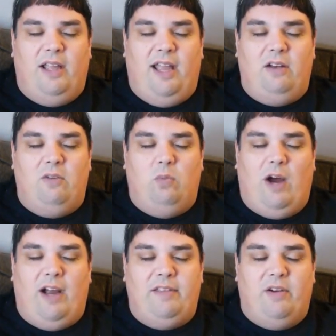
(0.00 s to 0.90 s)
and
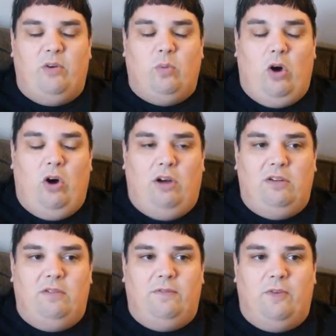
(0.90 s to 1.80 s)
why they're
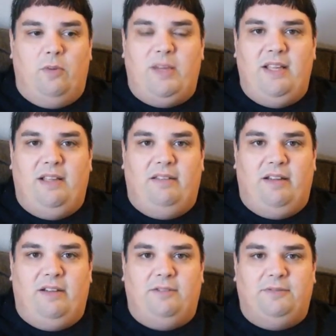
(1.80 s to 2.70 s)
wrong for being there.